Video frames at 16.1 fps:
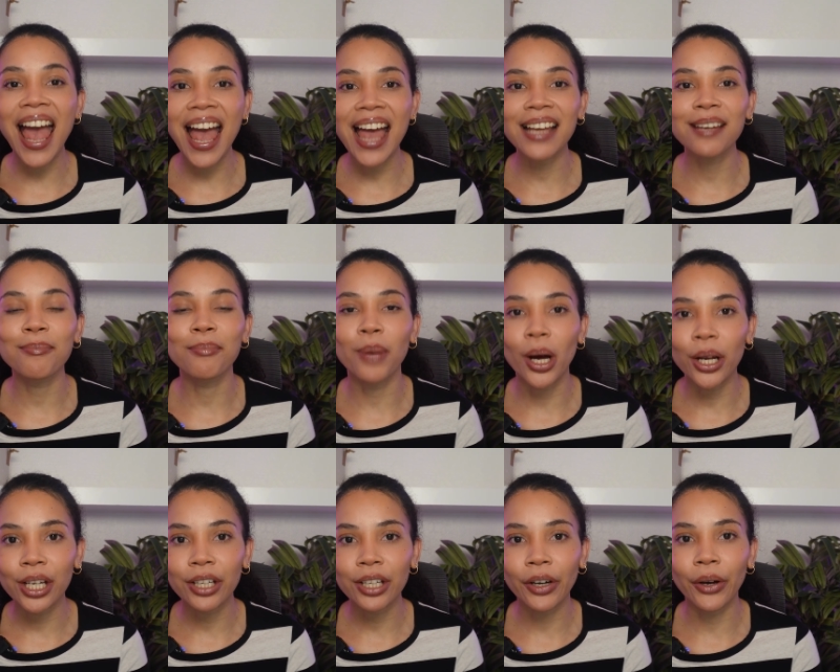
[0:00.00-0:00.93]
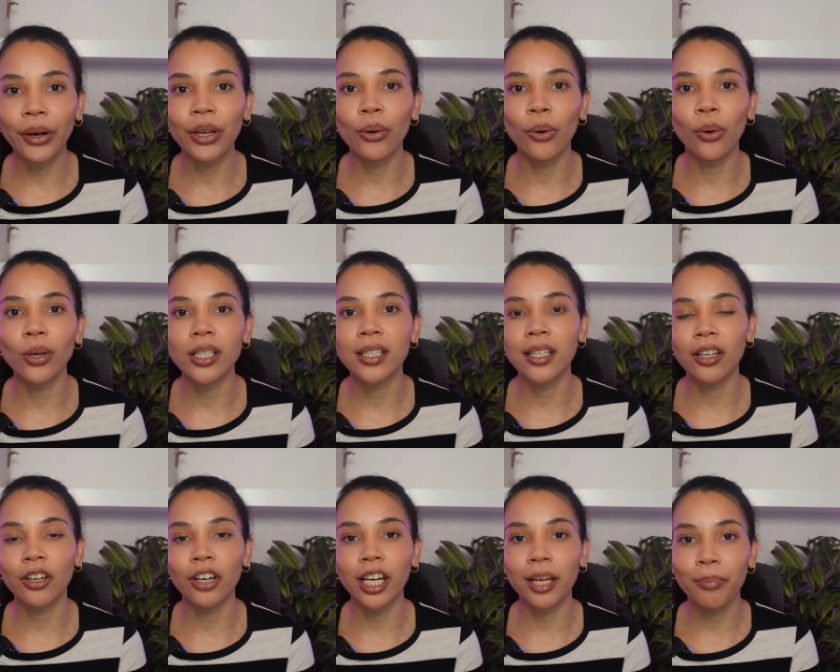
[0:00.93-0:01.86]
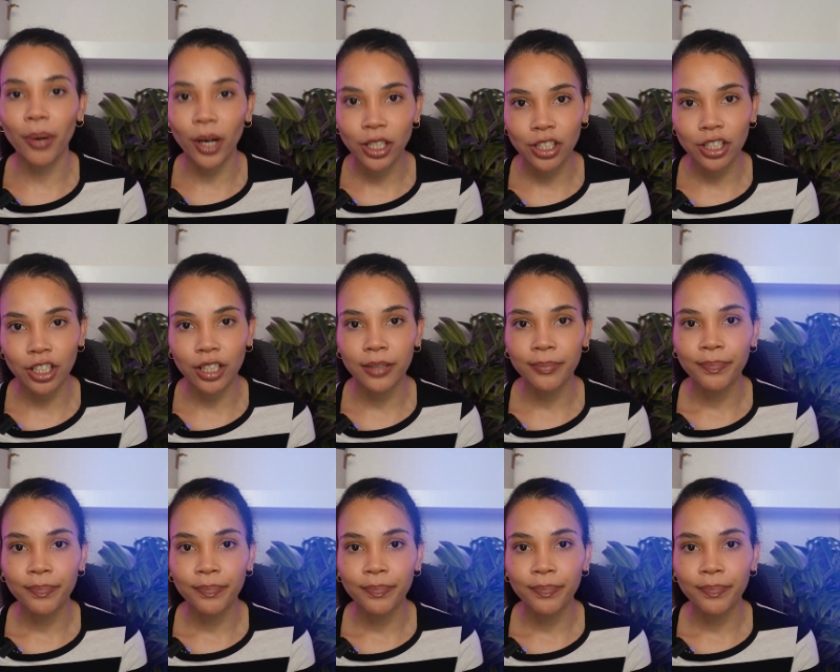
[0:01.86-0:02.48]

and monitor your security posture.